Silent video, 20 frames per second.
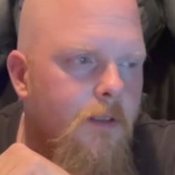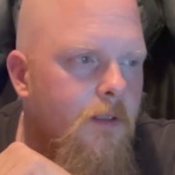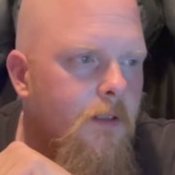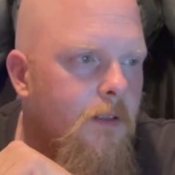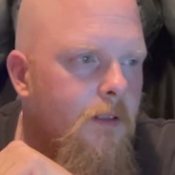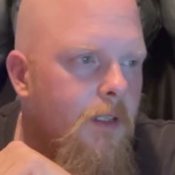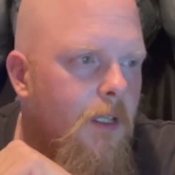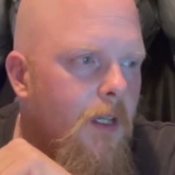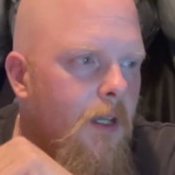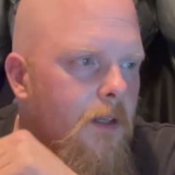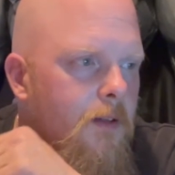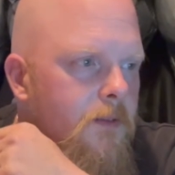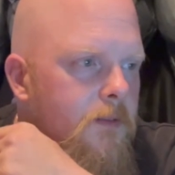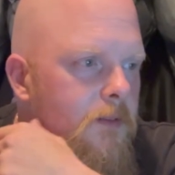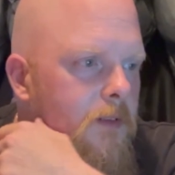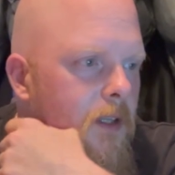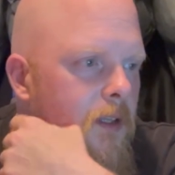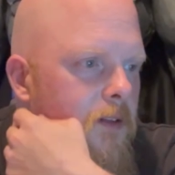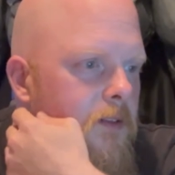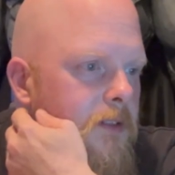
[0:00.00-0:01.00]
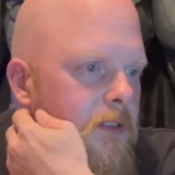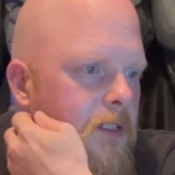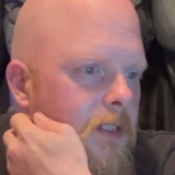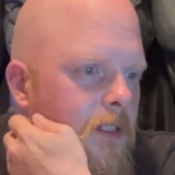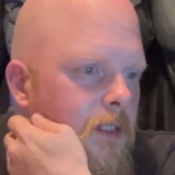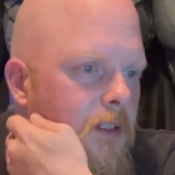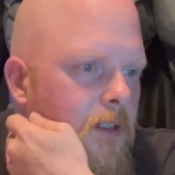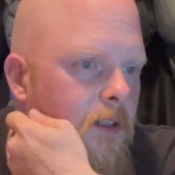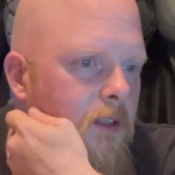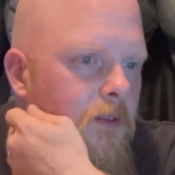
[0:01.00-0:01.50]
Yeah, I don't see
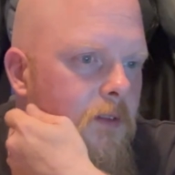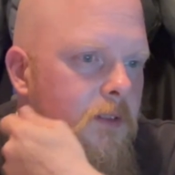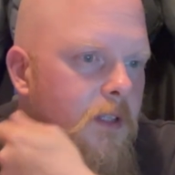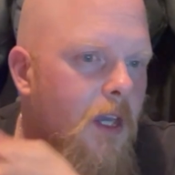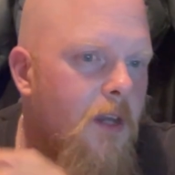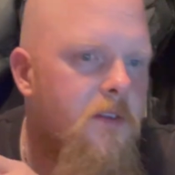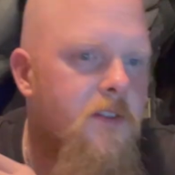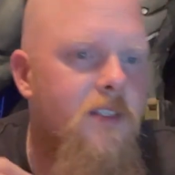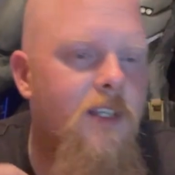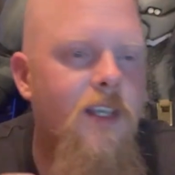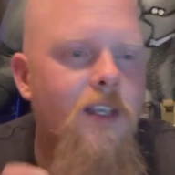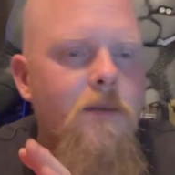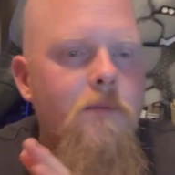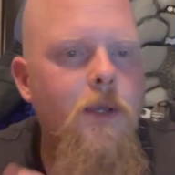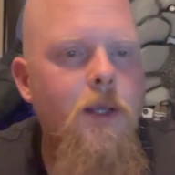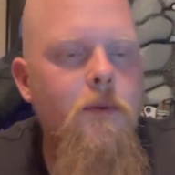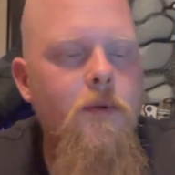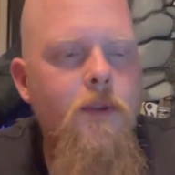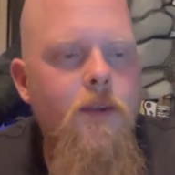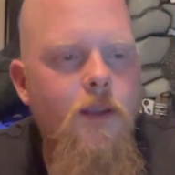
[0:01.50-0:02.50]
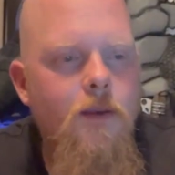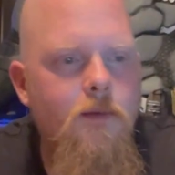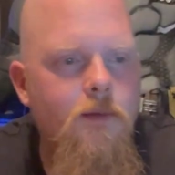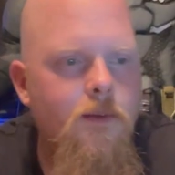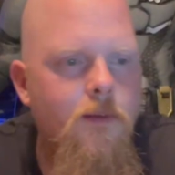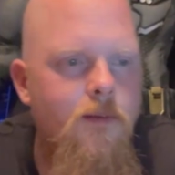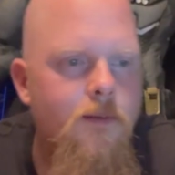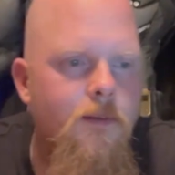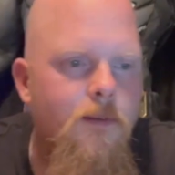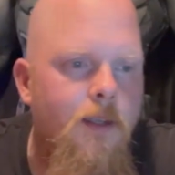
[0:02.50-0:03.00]
any other ones. I was thinking maybe
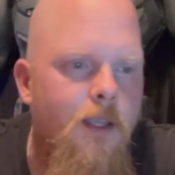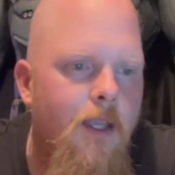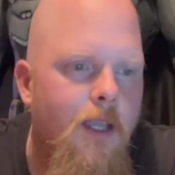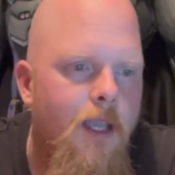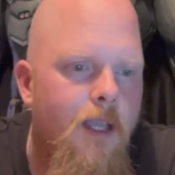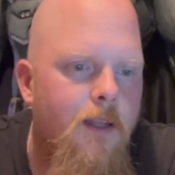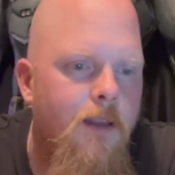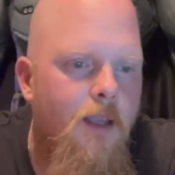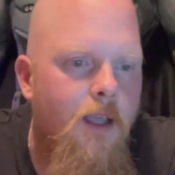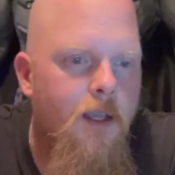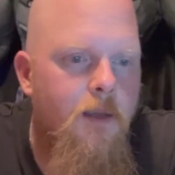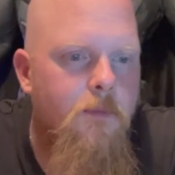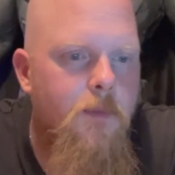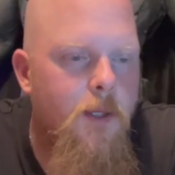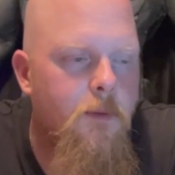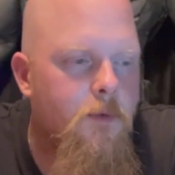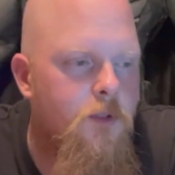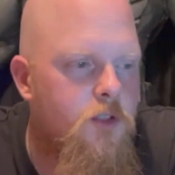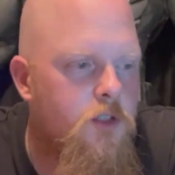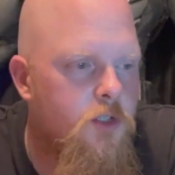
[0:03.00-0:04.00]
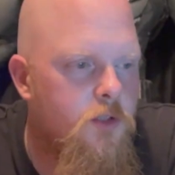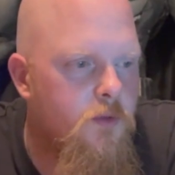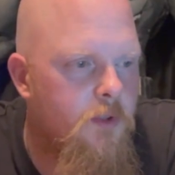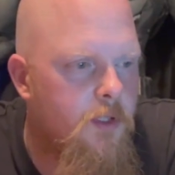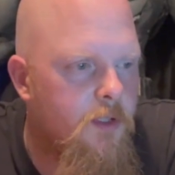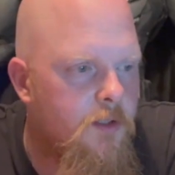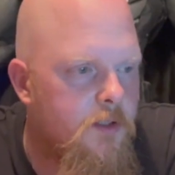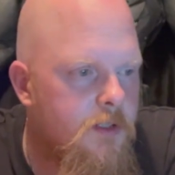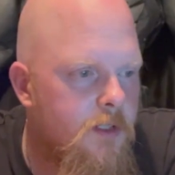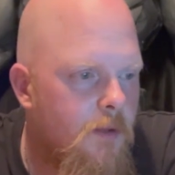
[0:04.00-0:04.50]
they had, like, maybe
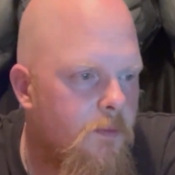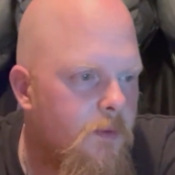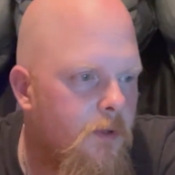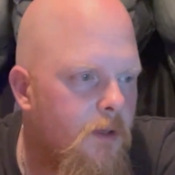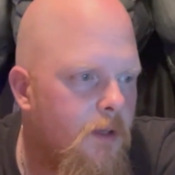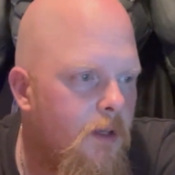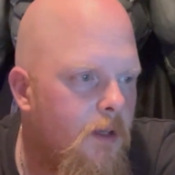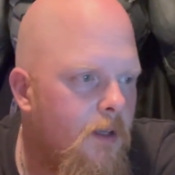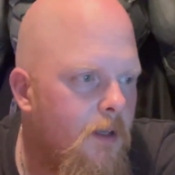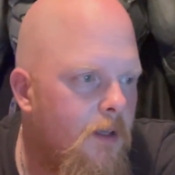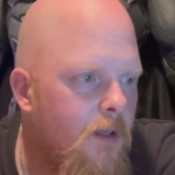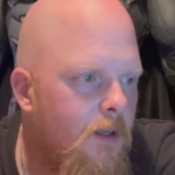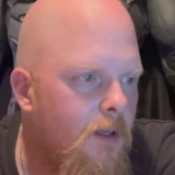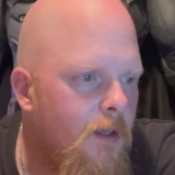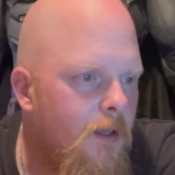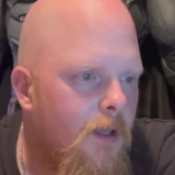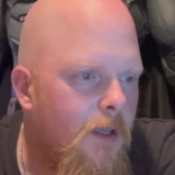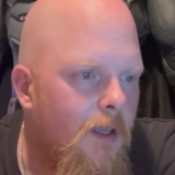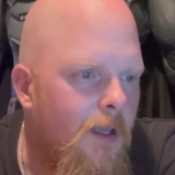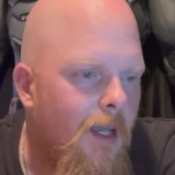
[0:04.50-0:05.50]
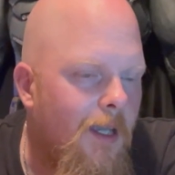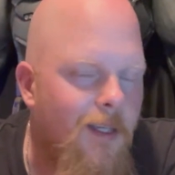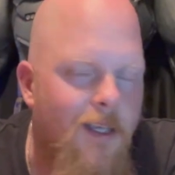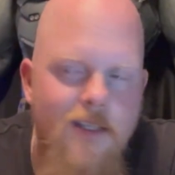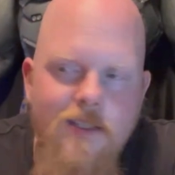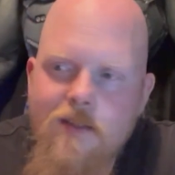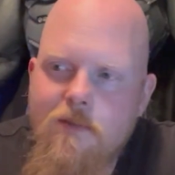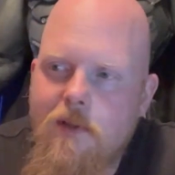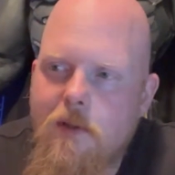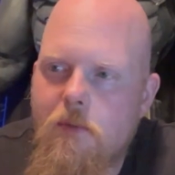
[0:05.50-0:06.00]
Chewie or something. I
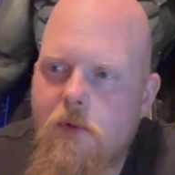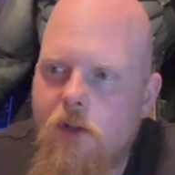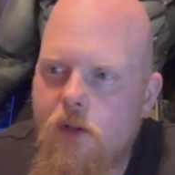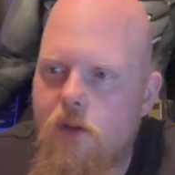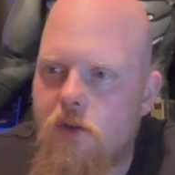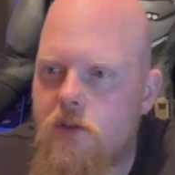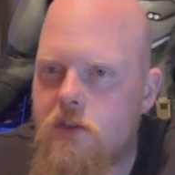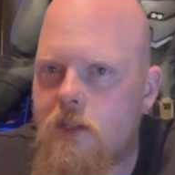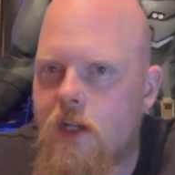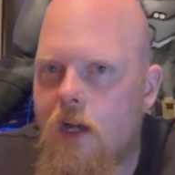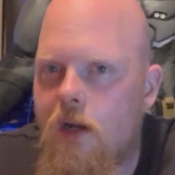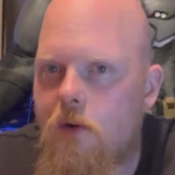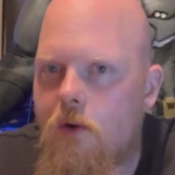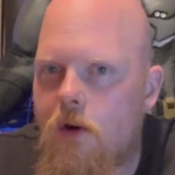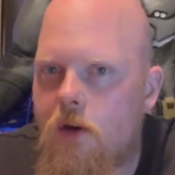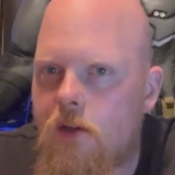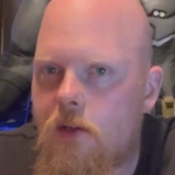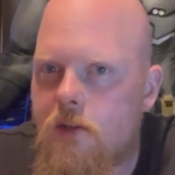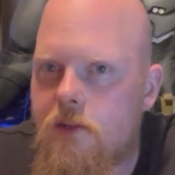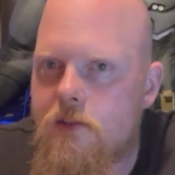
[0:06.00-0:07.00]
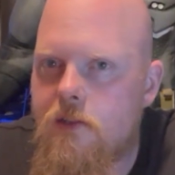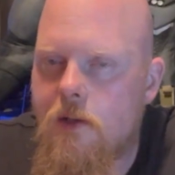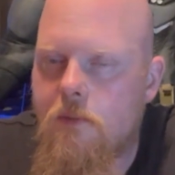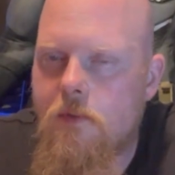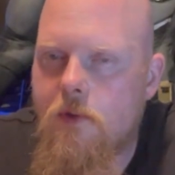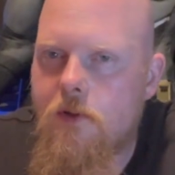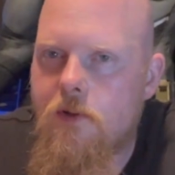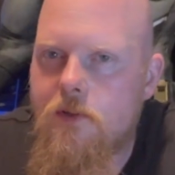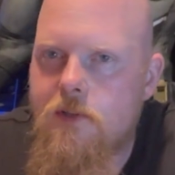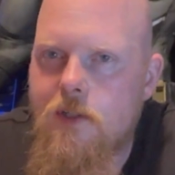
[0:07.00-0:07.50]
guess if they put Luke Skywalker or
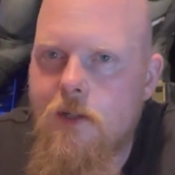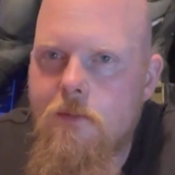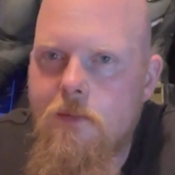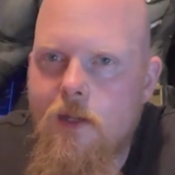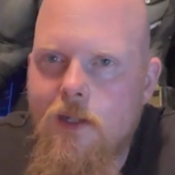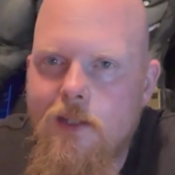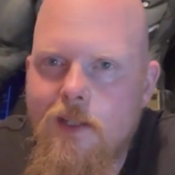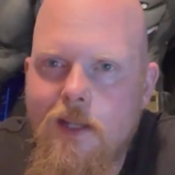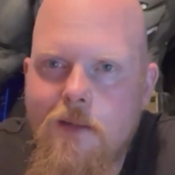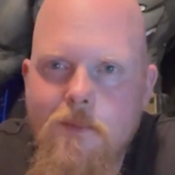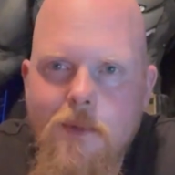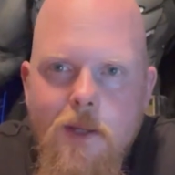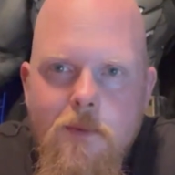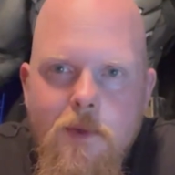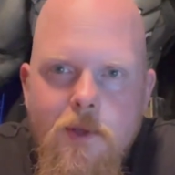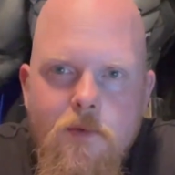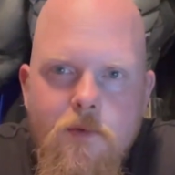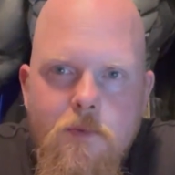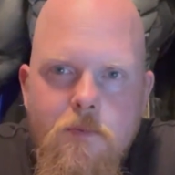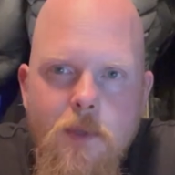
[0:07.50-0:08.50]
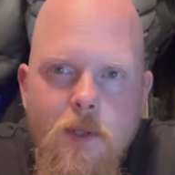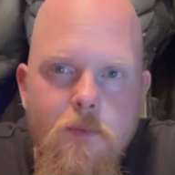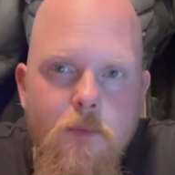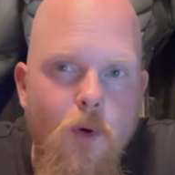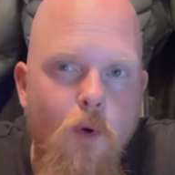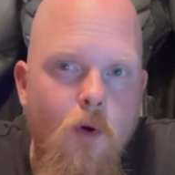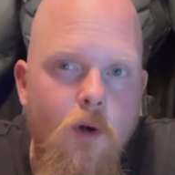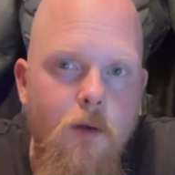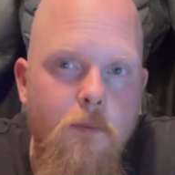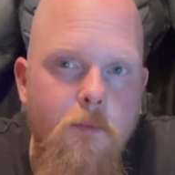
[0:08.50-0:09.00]
something on something like that, maybe it would be
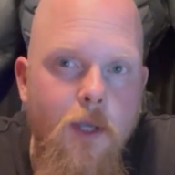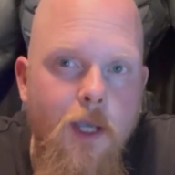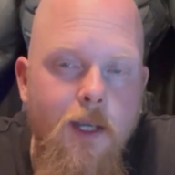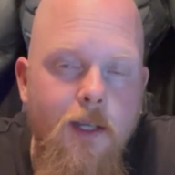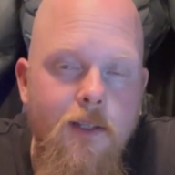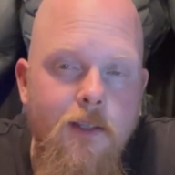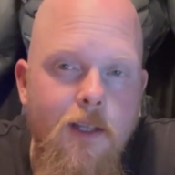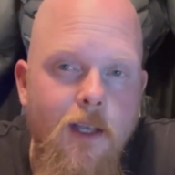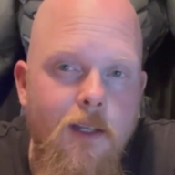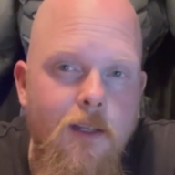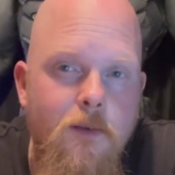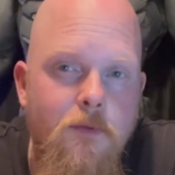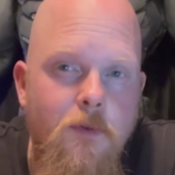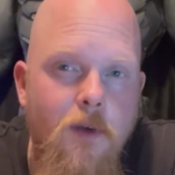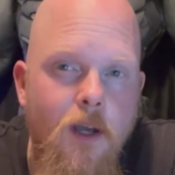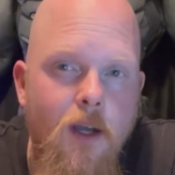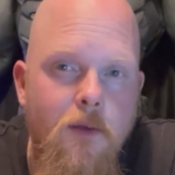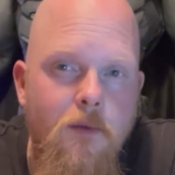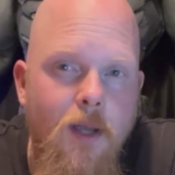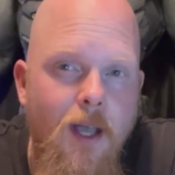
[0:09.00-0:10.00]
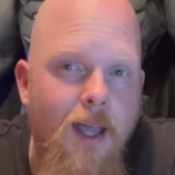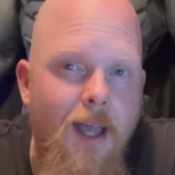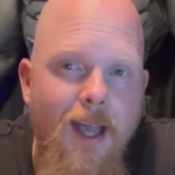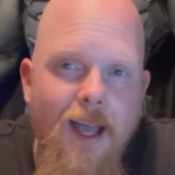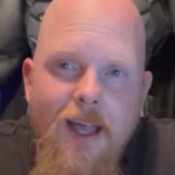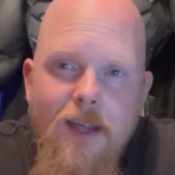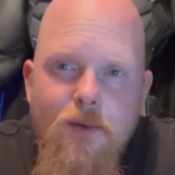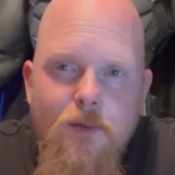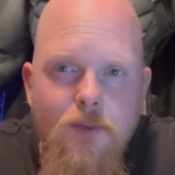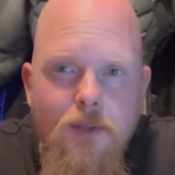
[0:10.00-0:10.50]
born back in 95. I
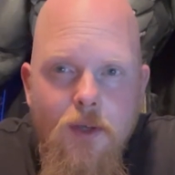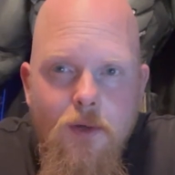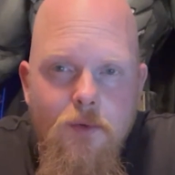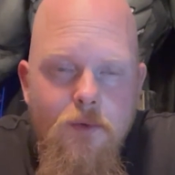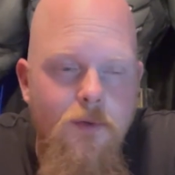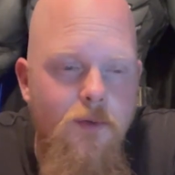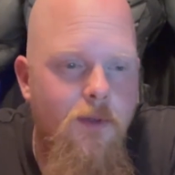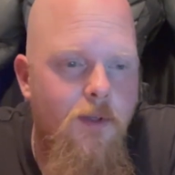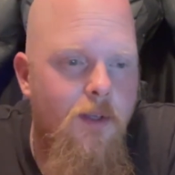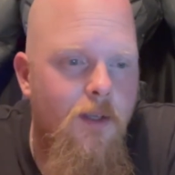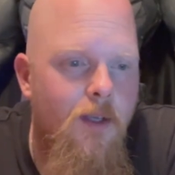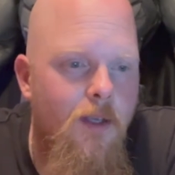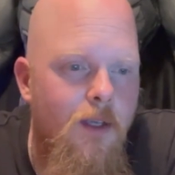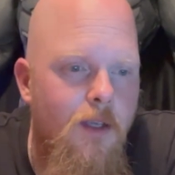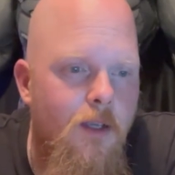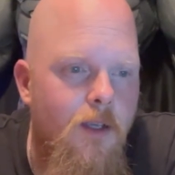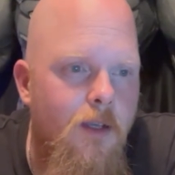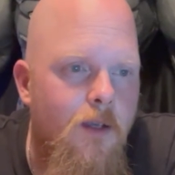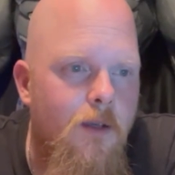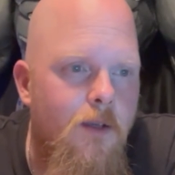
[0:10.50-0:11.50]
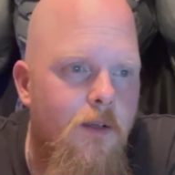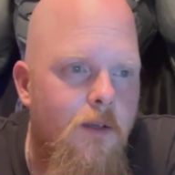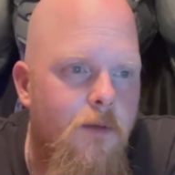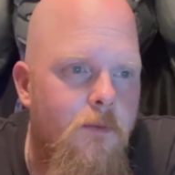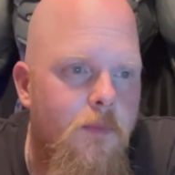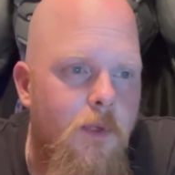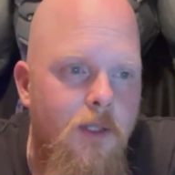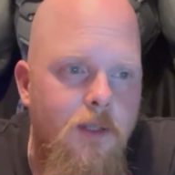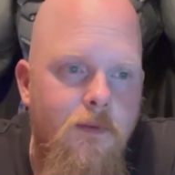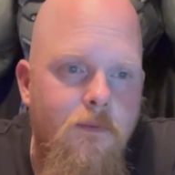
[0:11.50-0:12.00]
don't know.
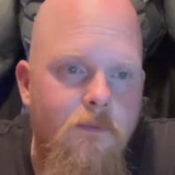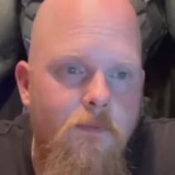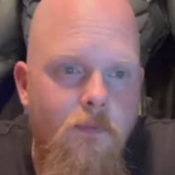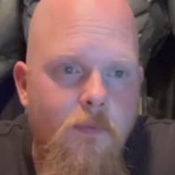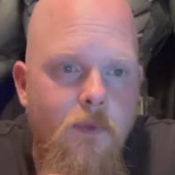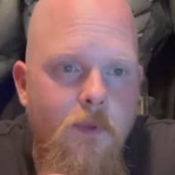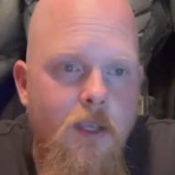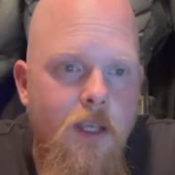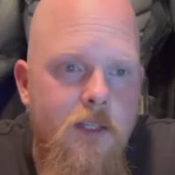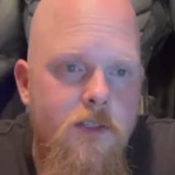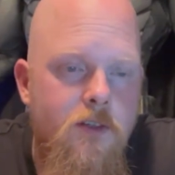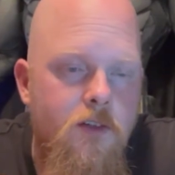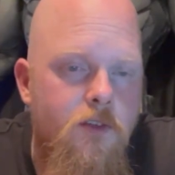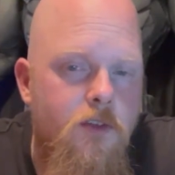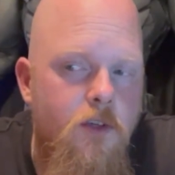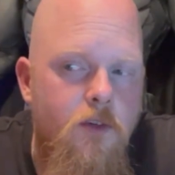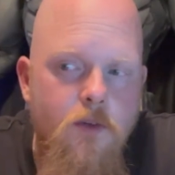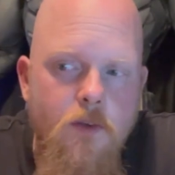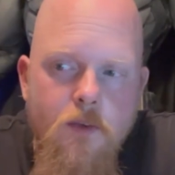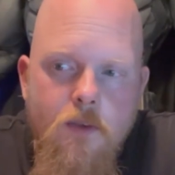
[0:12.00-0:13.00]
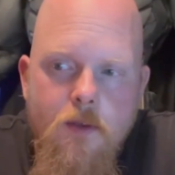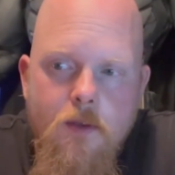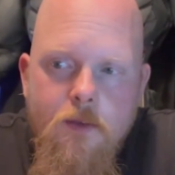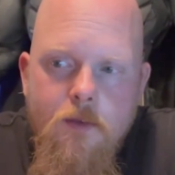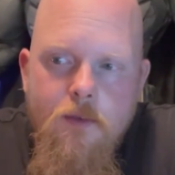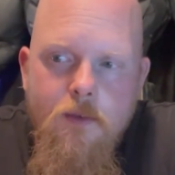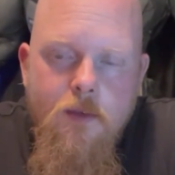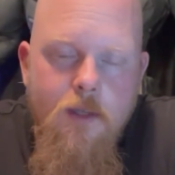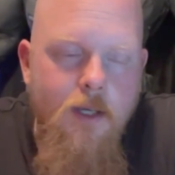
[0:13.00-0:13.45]
But these are two of the